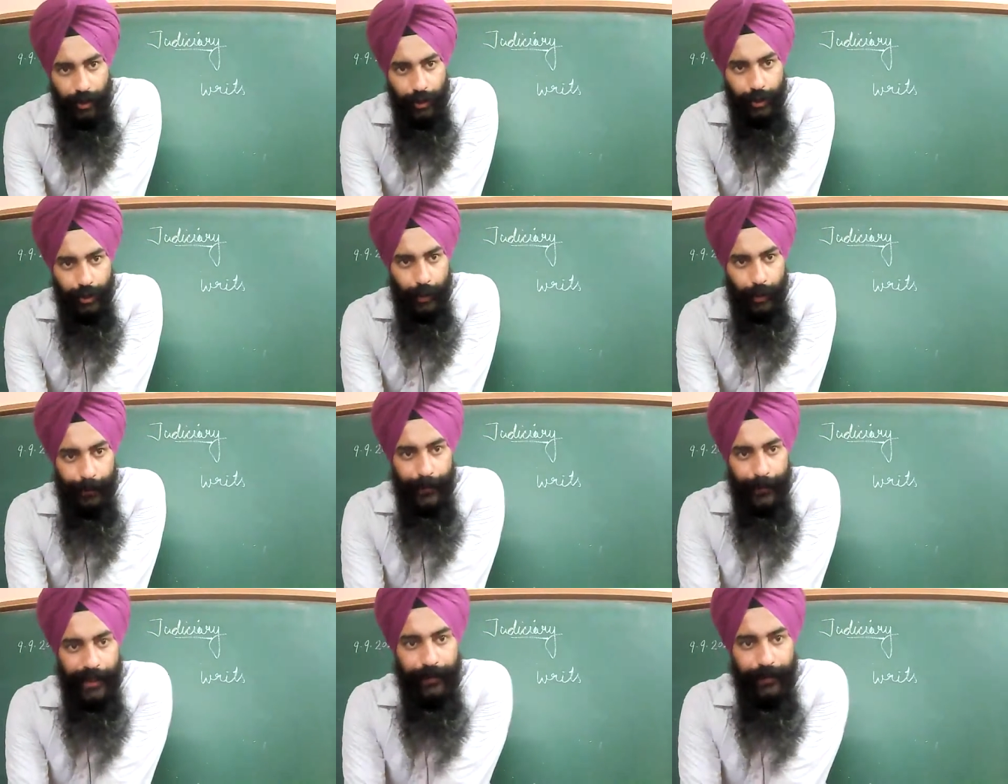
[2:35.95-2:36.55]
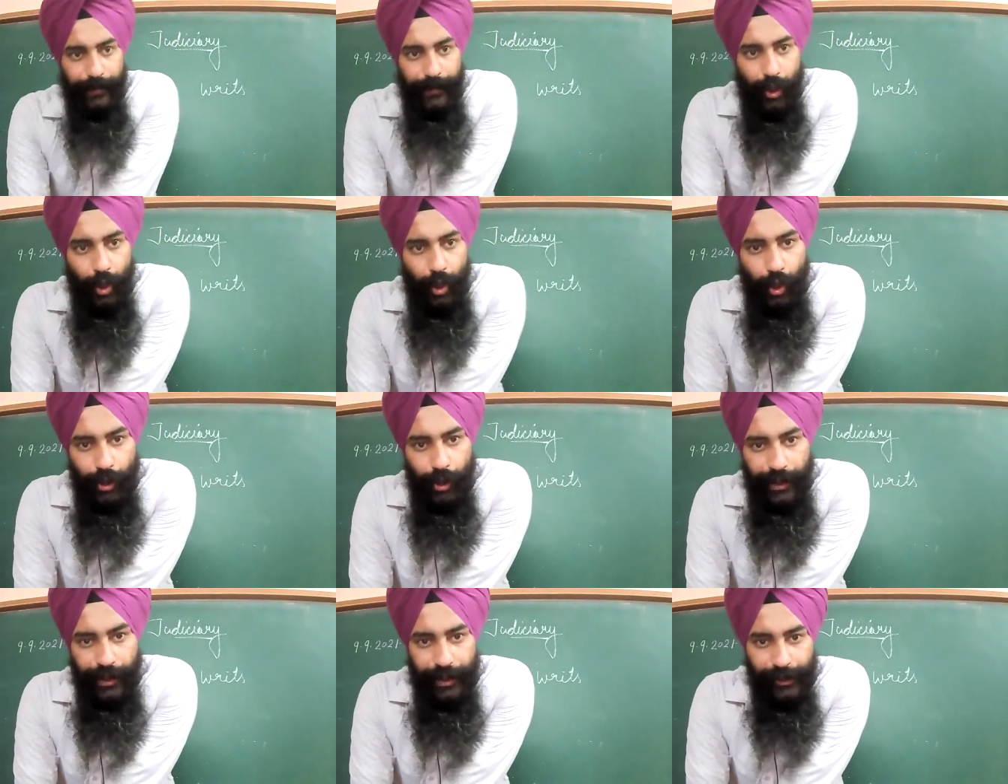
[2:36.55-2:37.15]
Supreme
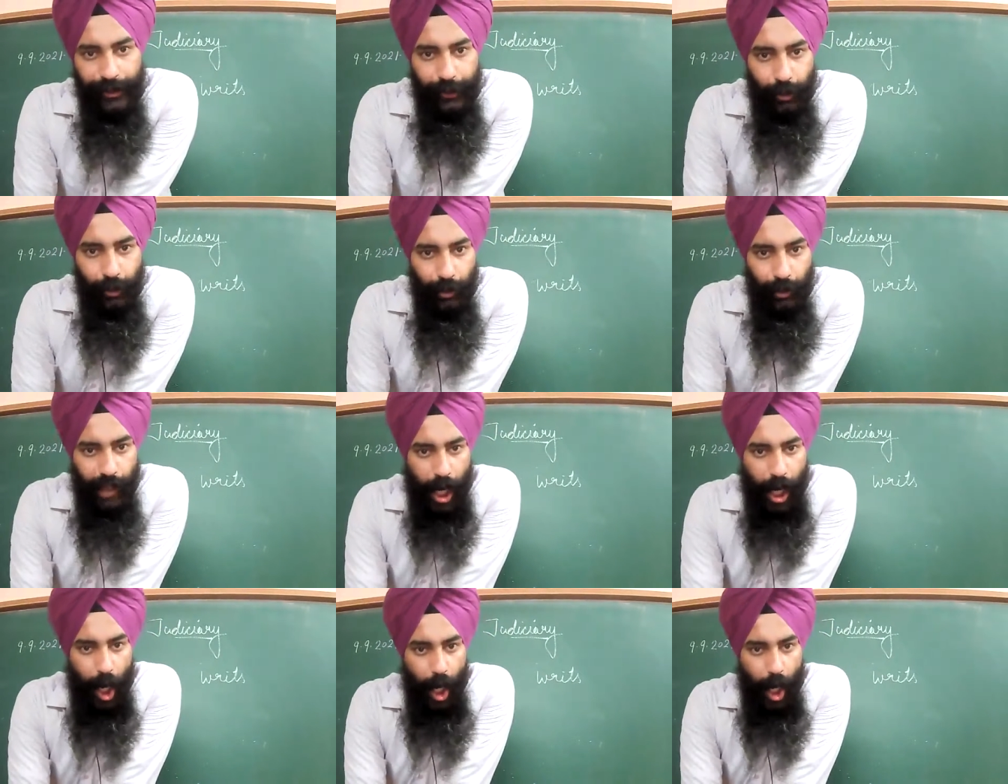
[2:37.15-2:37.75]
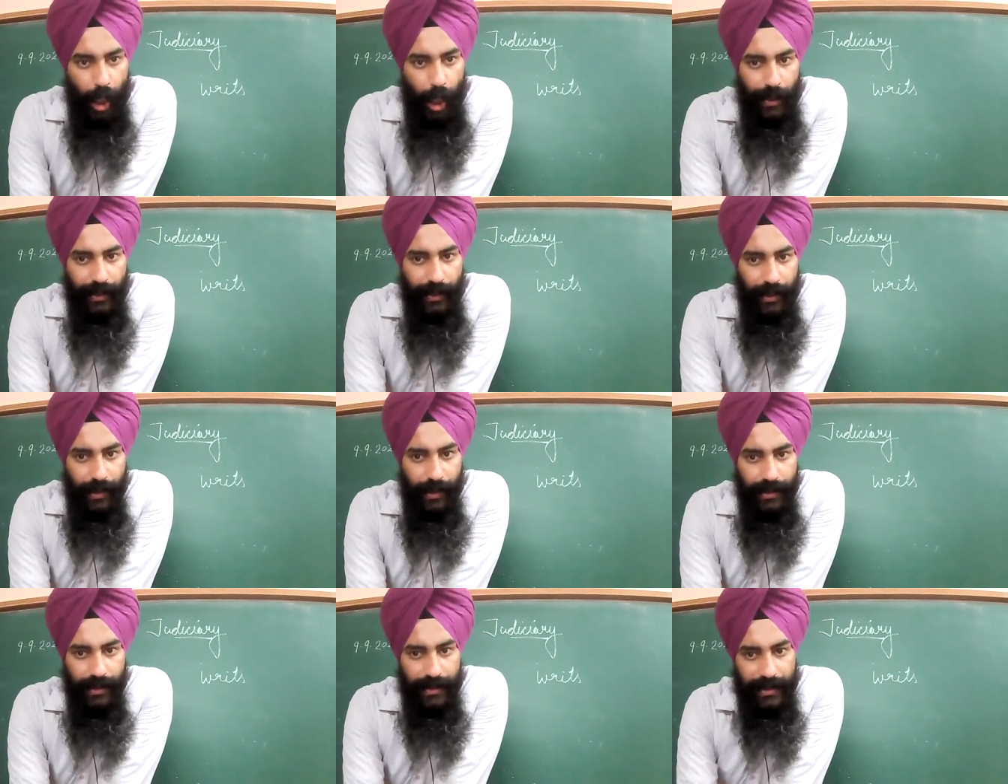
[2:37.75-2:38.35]
Court issued the
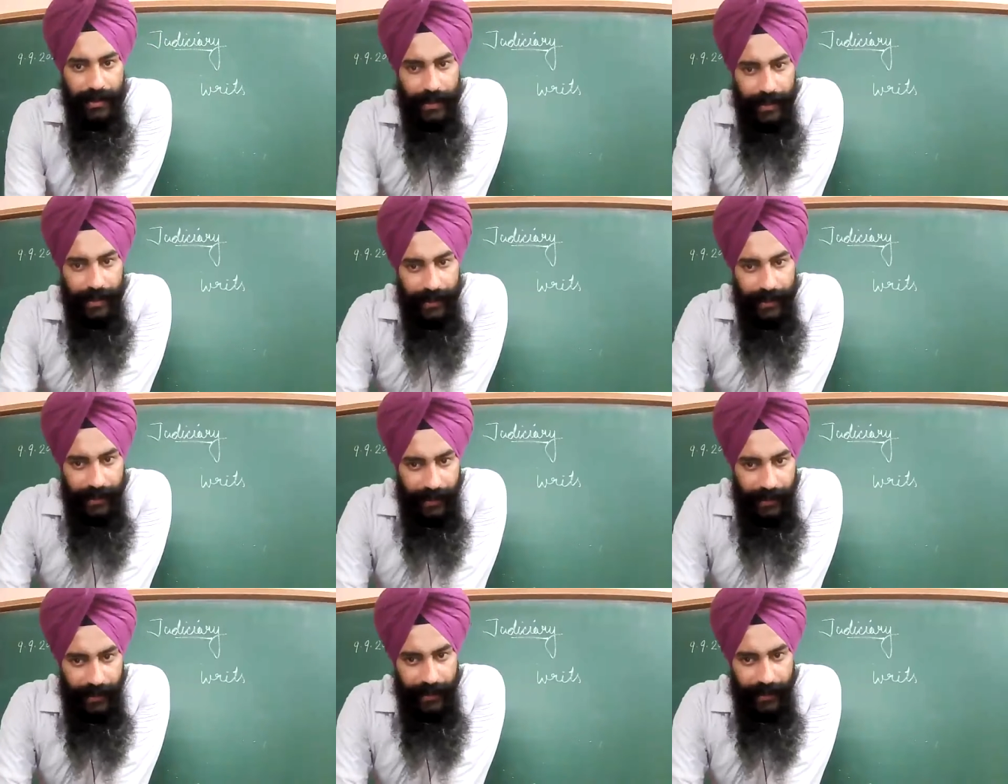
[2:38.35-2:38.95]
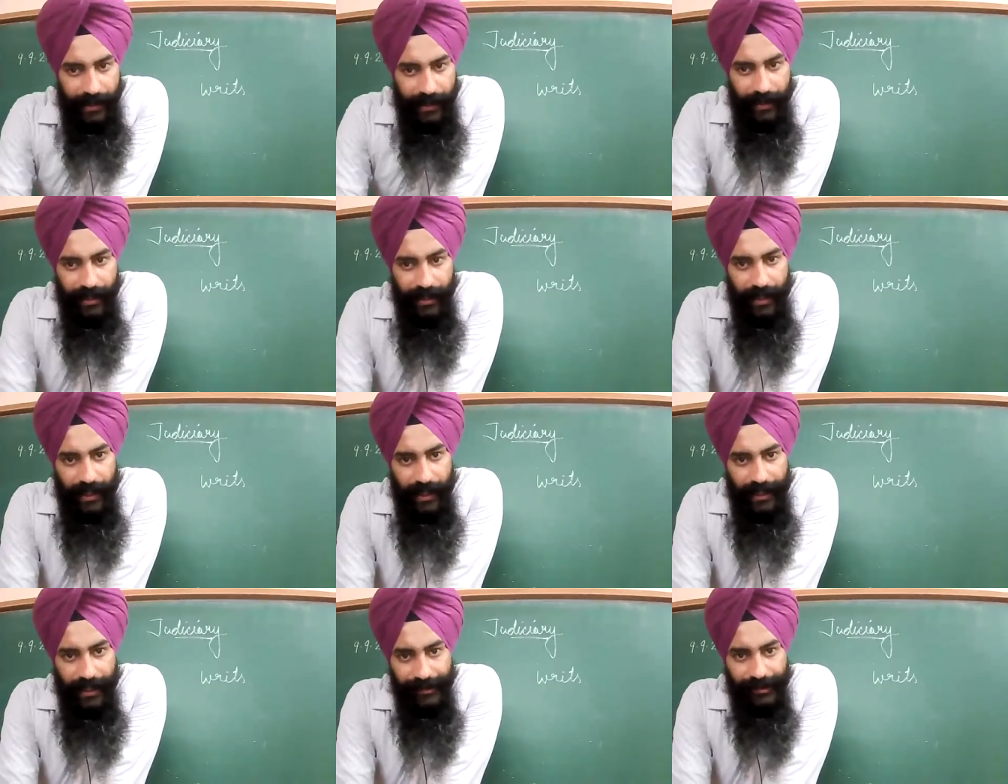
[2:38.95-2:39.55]
orders in
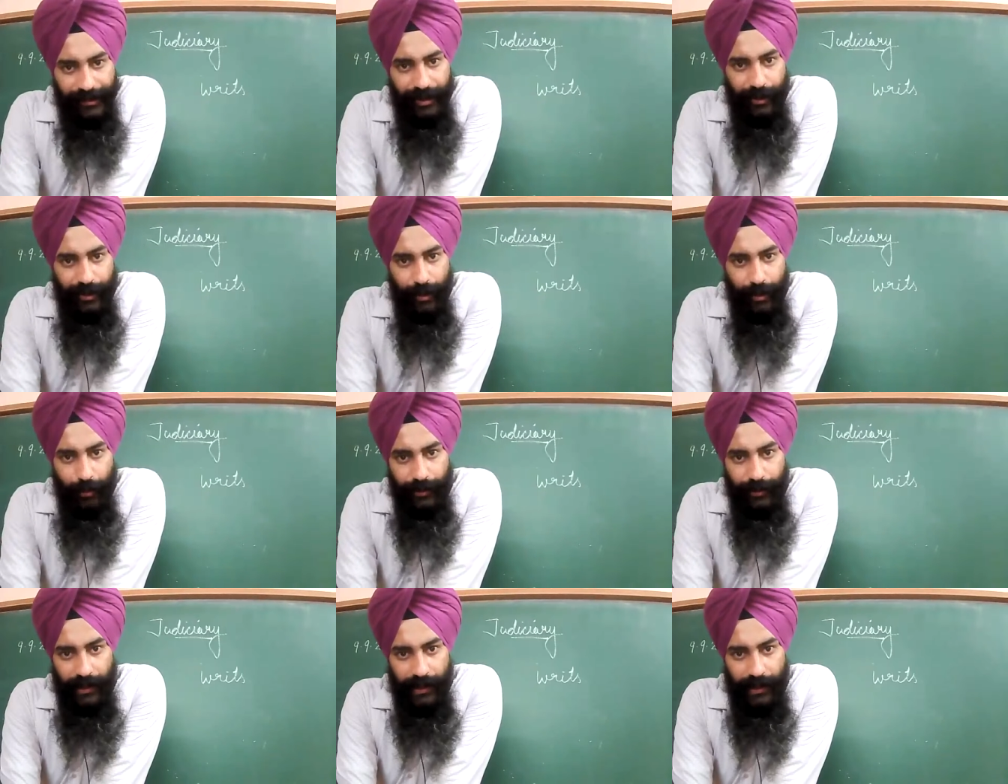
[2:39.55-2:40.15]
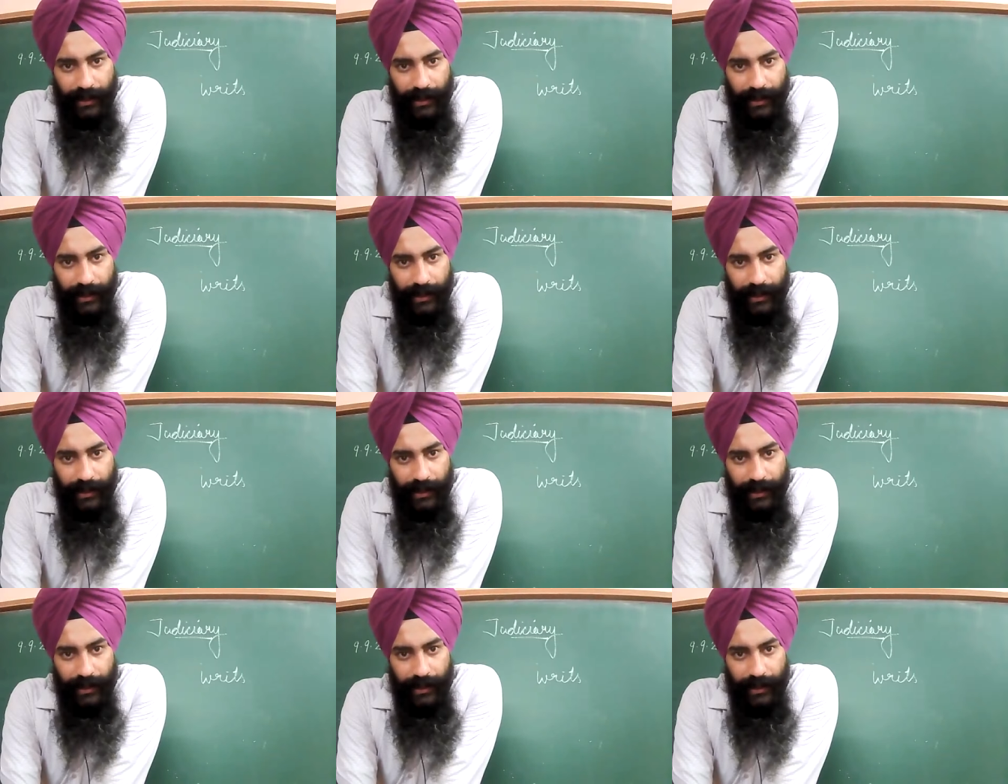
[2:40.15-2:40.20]
relation to